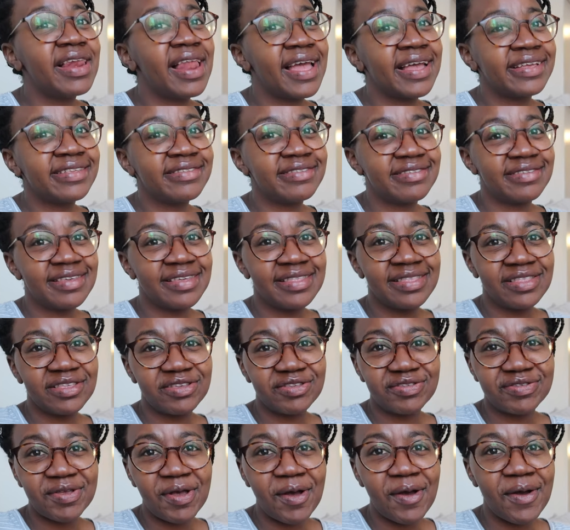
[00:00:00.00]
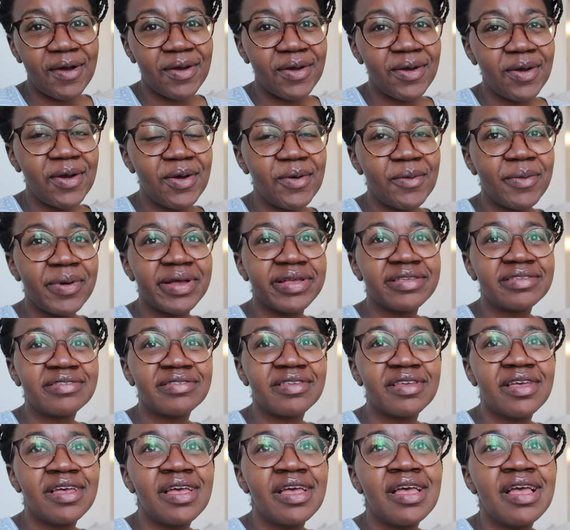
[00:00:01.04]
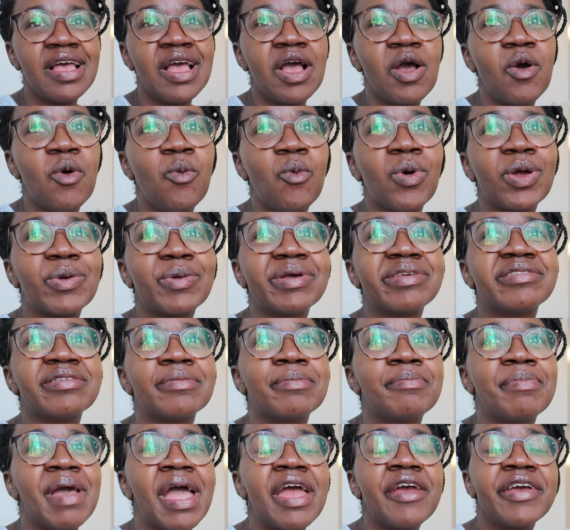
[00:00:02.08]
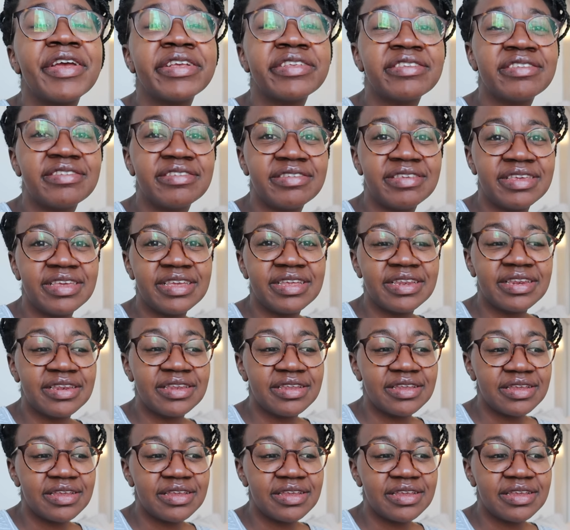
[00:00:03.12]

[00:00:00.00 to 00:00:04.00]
lines in the song was, what was a barren seed